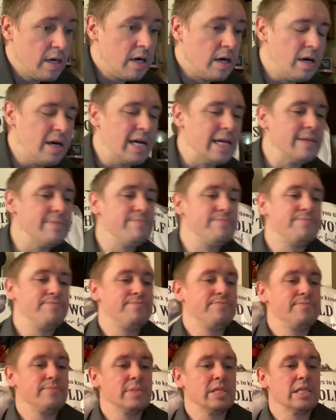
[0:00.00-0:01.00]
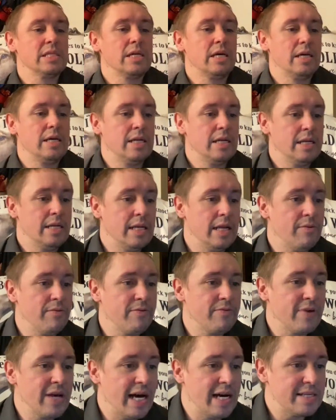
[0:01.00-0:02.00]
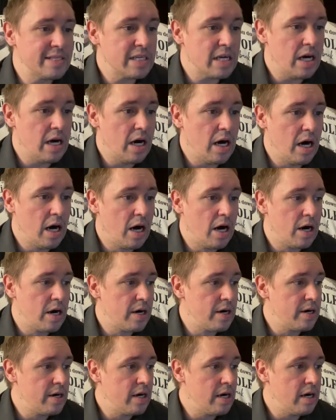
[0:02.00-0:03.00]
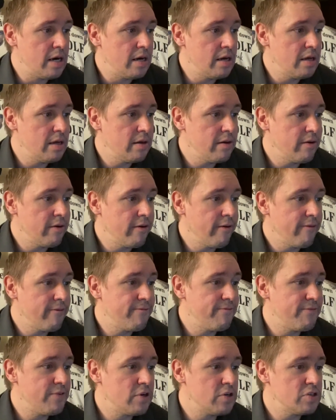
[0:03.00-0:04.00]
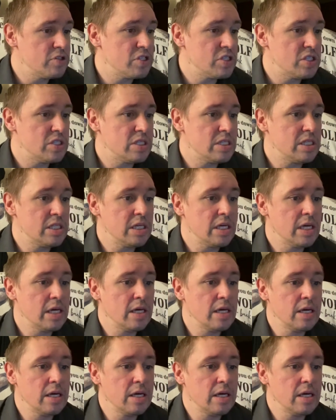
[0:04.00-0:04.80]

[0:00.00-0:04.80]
All right. Now we've got our first